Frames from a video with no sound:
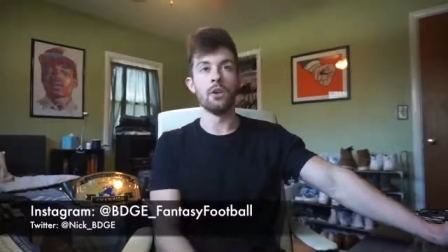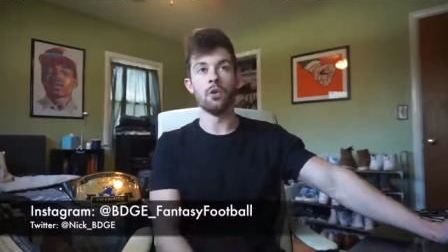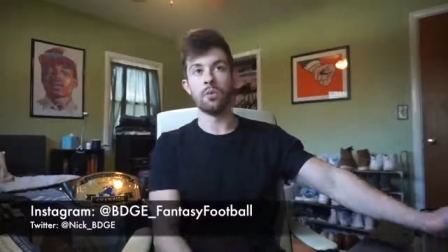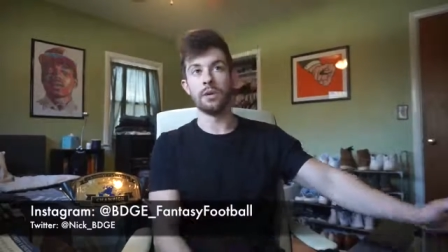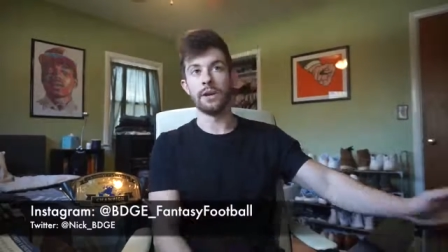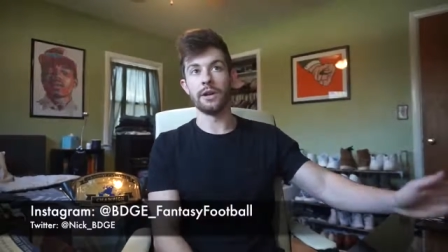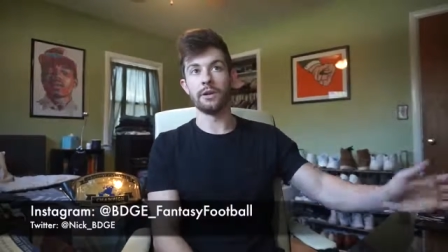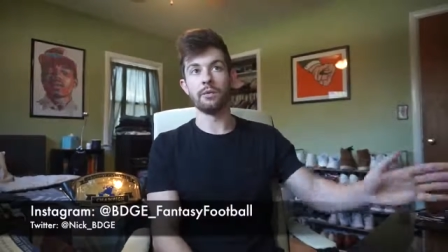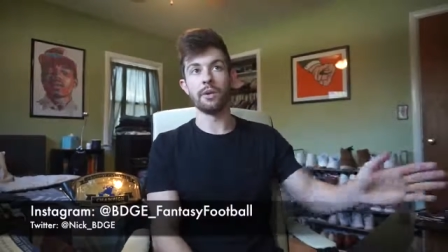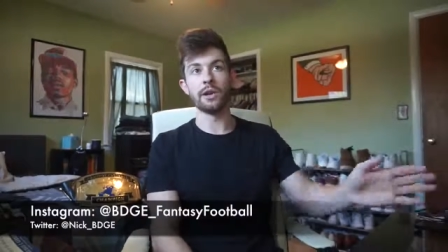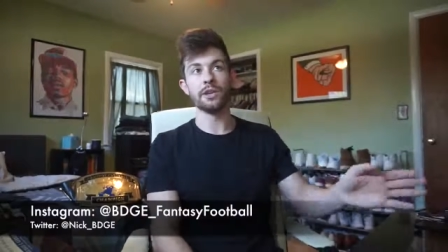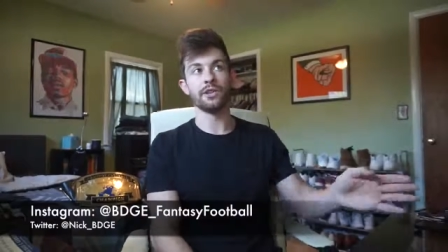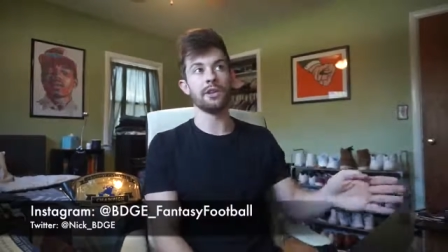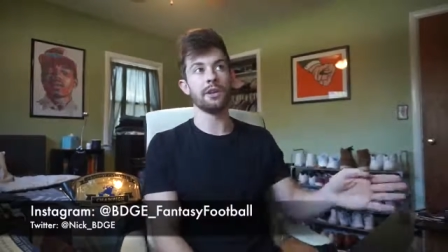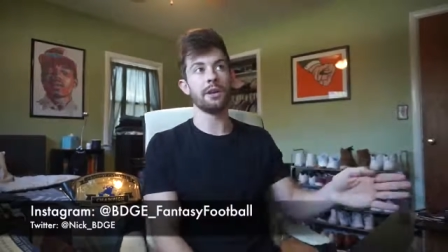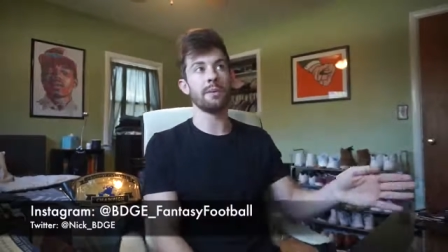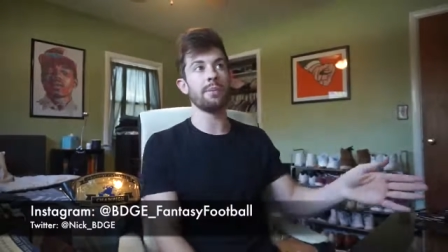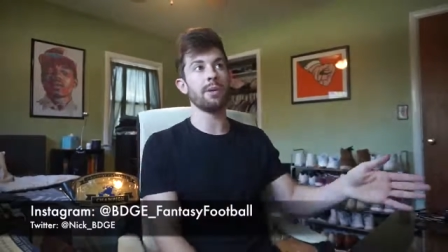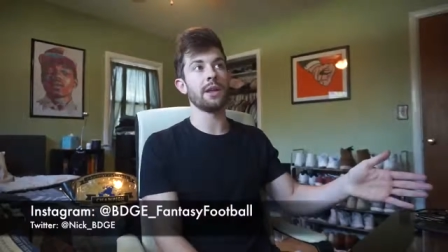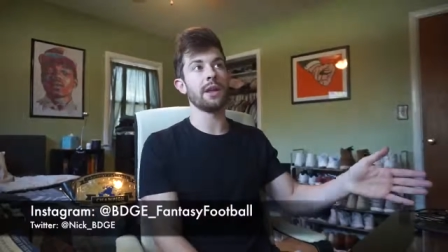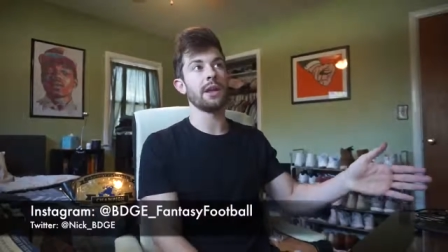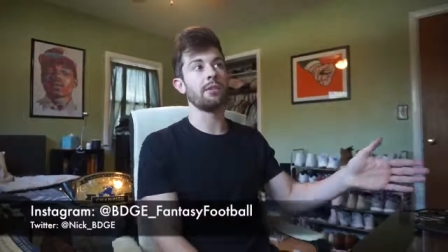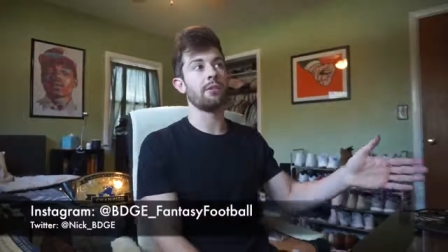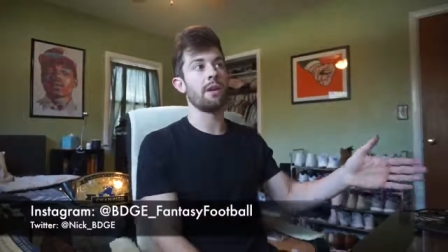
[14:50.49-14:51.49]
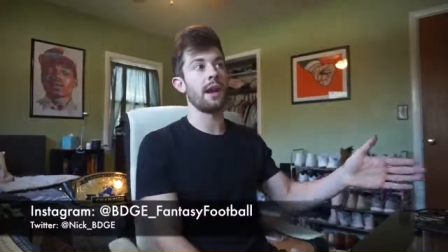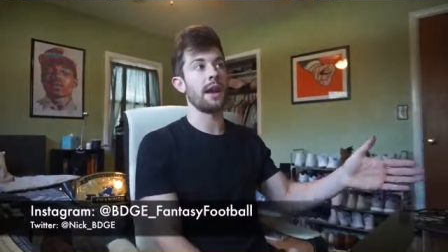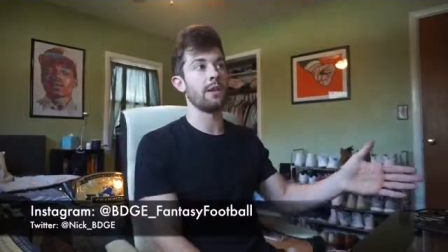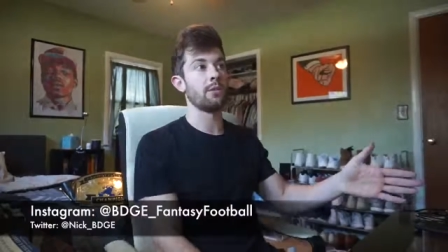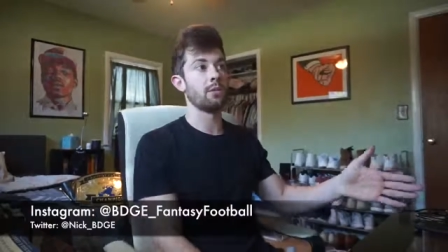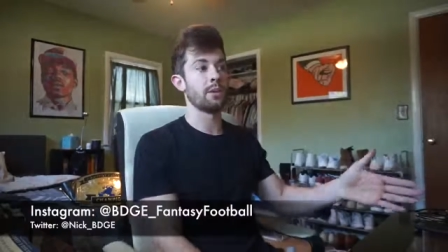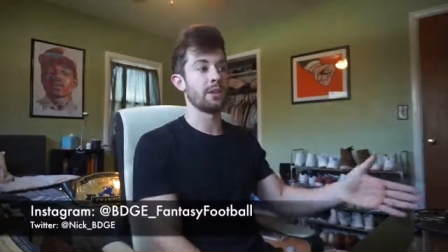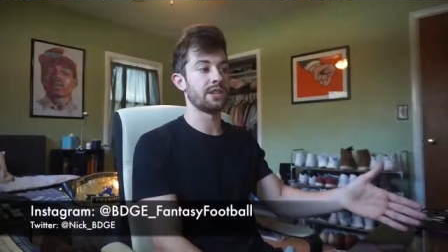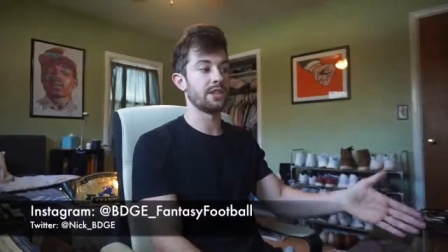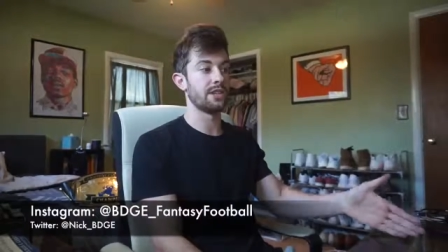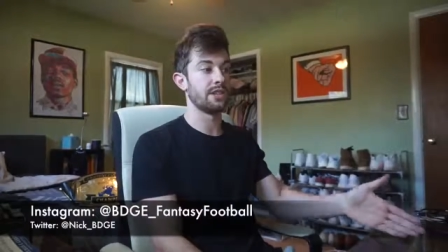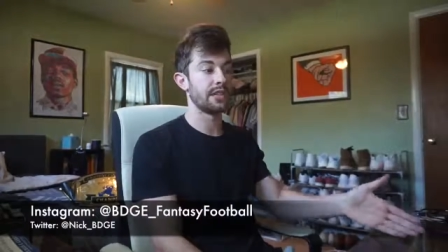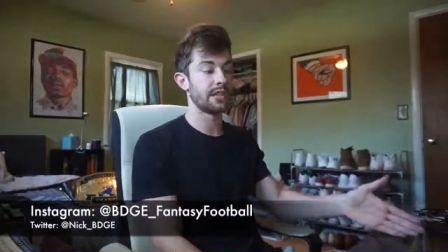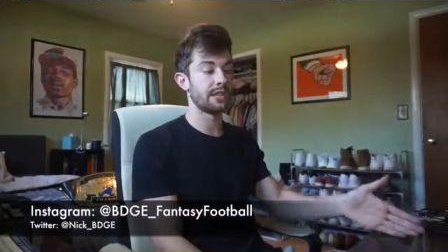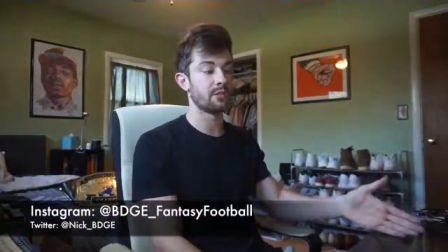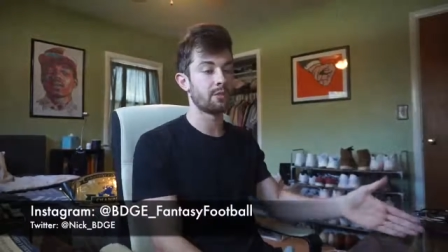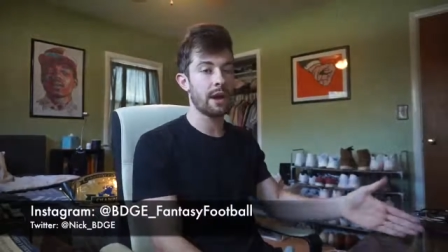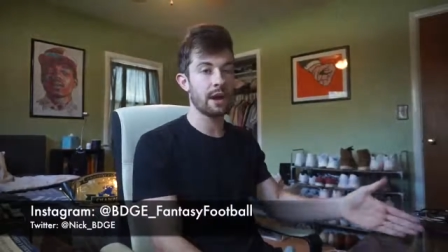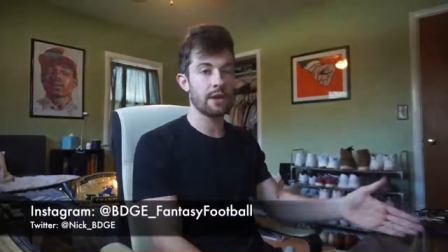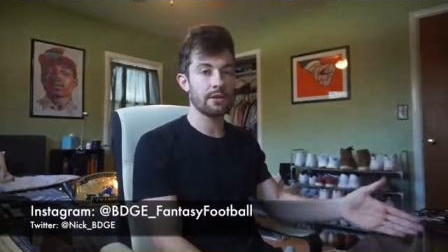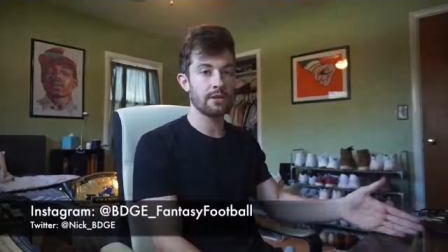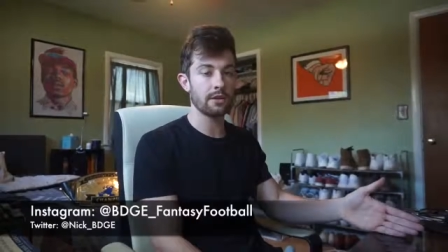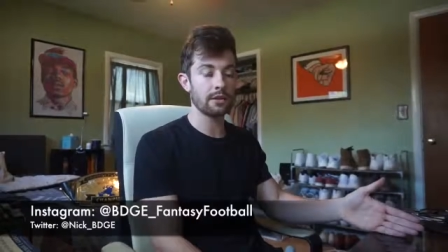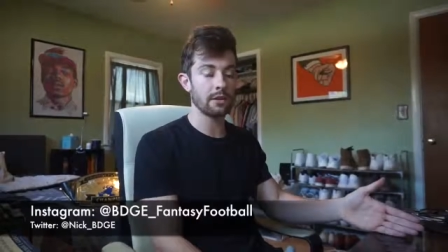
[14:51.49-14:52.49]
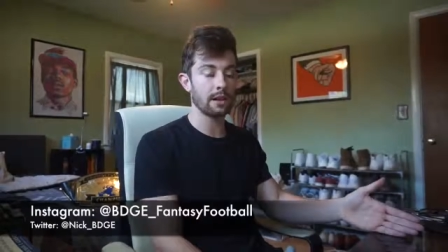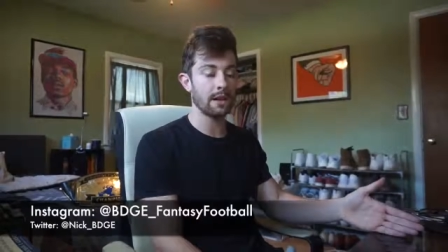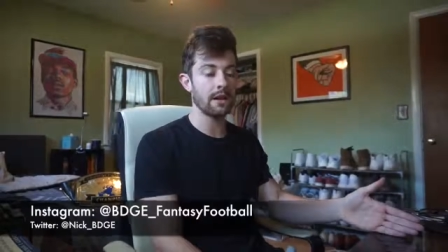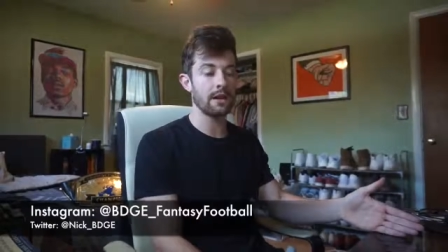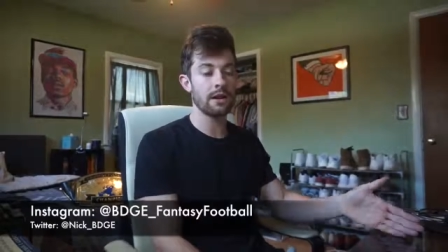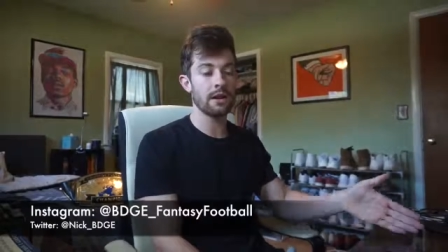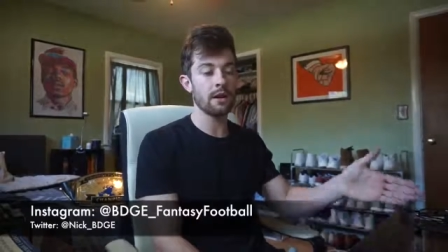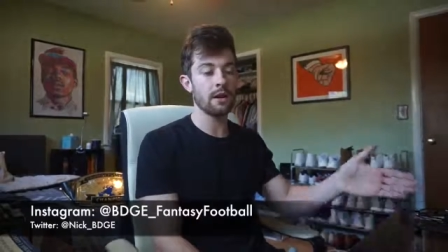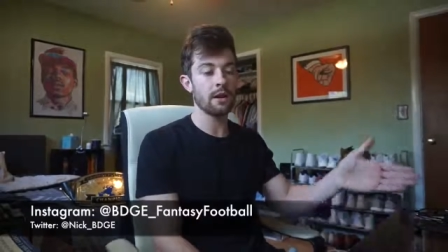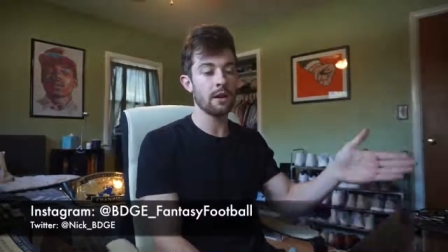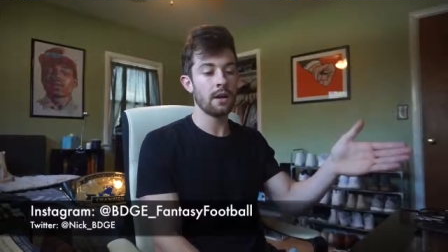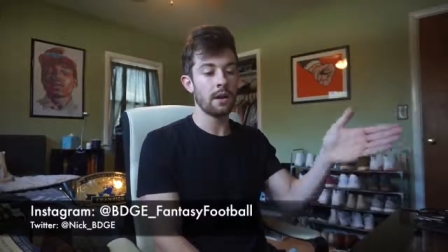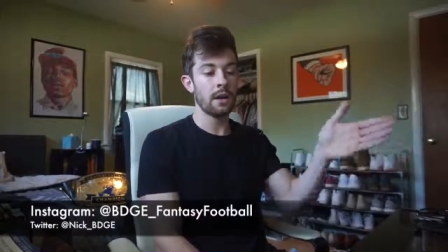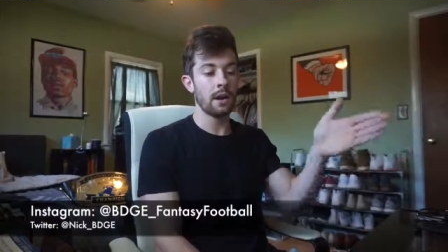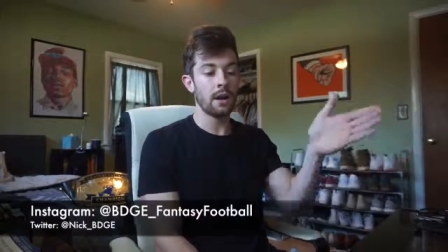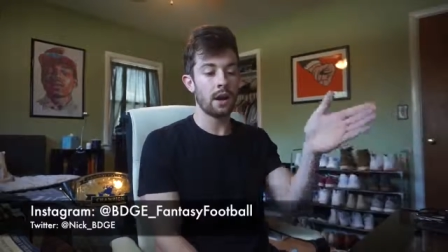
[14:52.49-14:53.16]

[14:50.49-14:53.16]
We originally played around with 6th round or later,